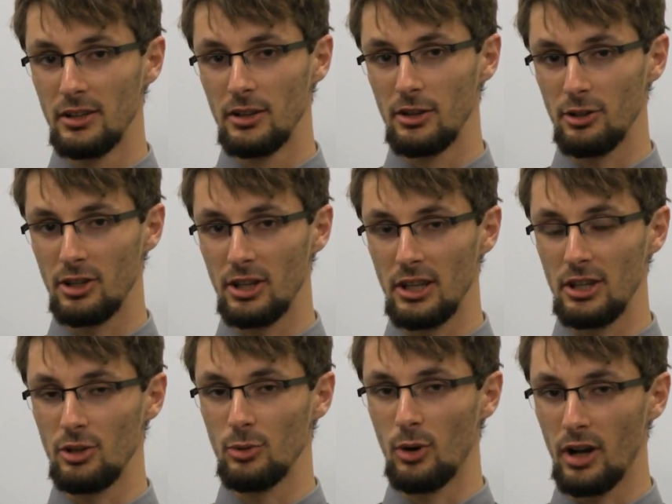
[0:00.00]
looking
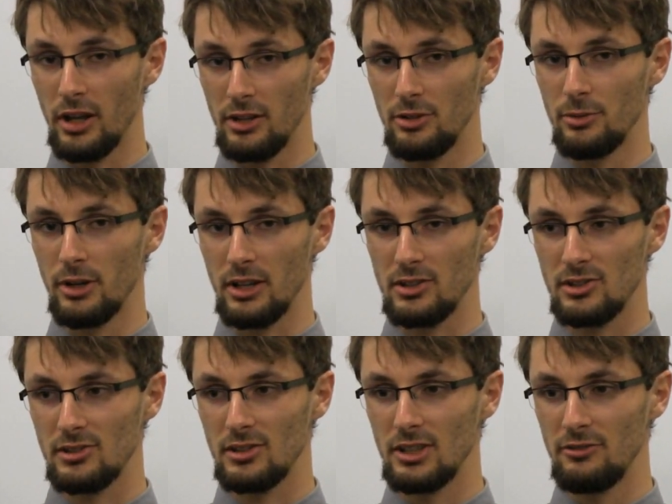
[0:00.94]
UI and
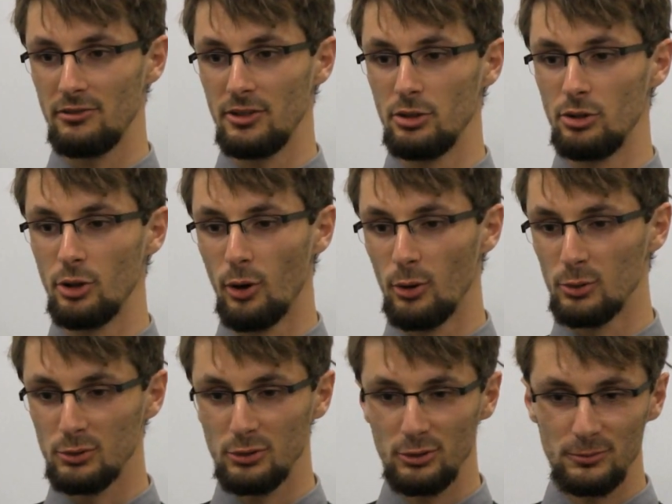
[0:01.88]
UX. If you
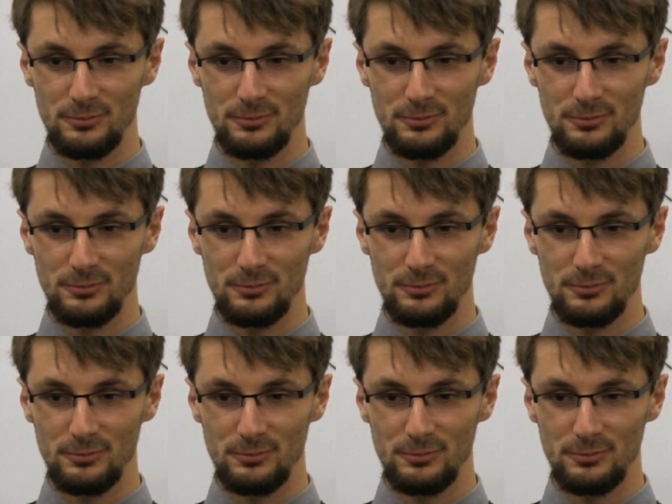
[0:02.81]
don't,